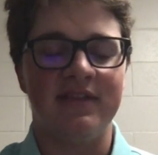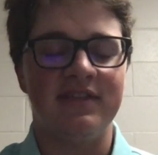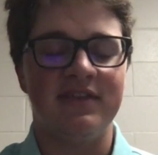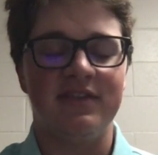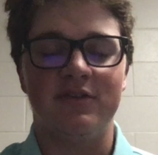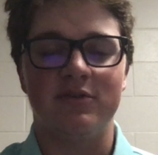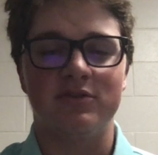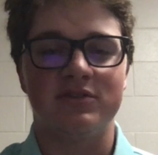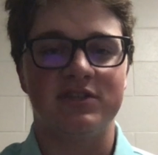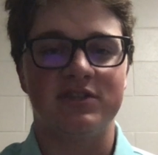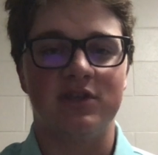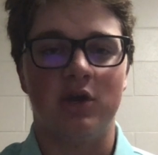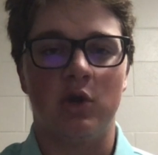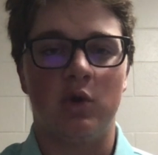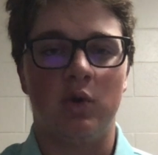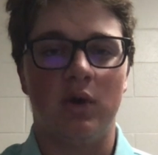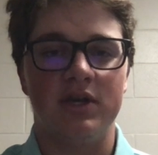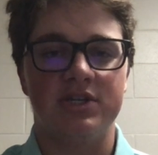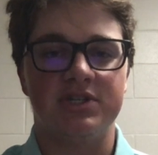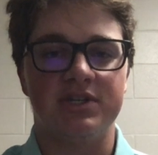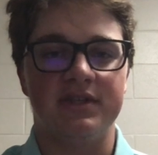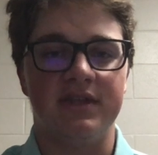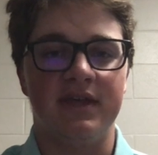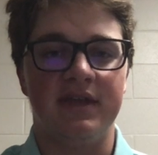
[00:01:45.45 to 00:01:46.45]
I think there's no
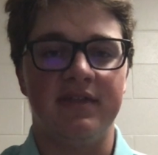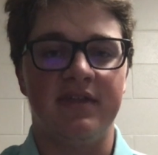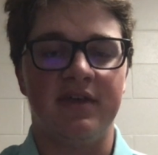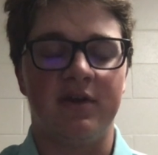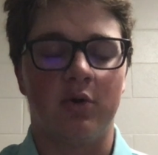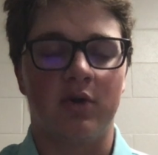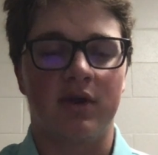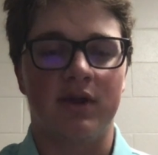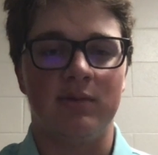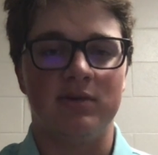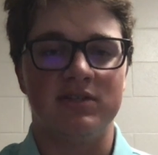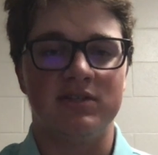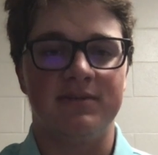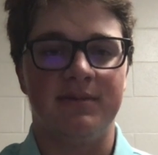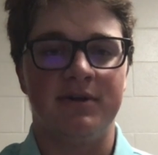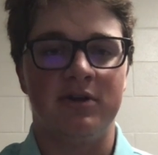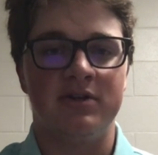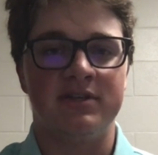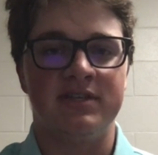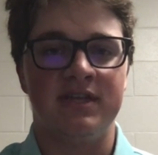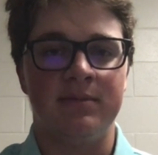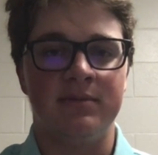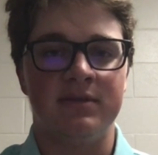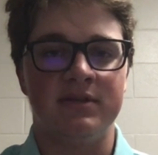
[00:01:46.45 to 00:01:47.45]
question that Oregon was a
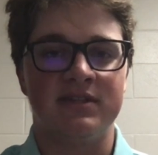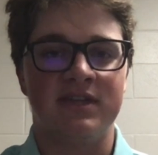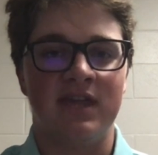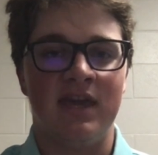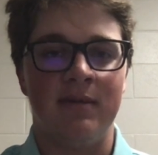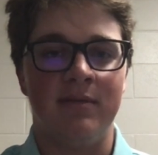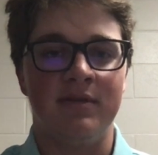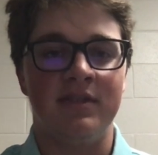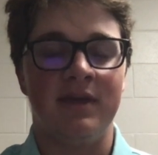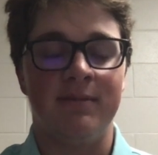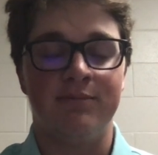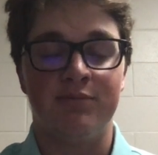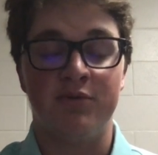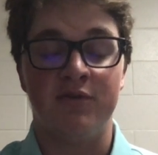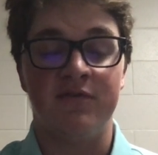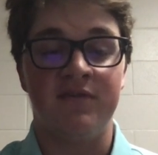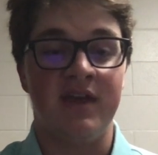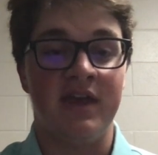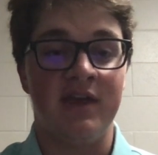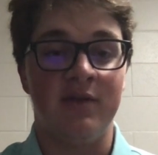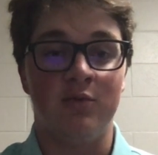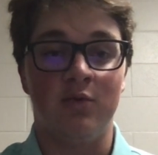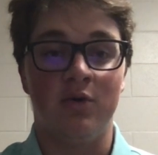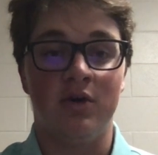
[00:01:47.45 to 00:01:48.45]
better team in this game, and they improved
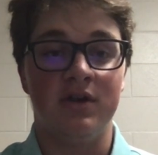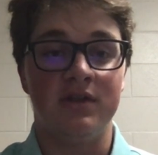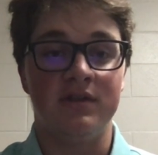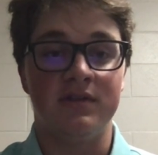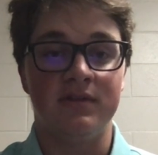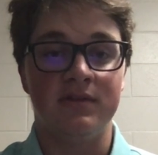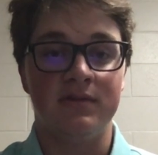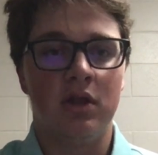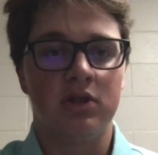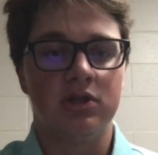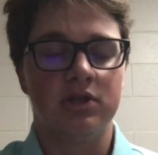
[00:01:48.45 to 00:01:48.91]
8-1.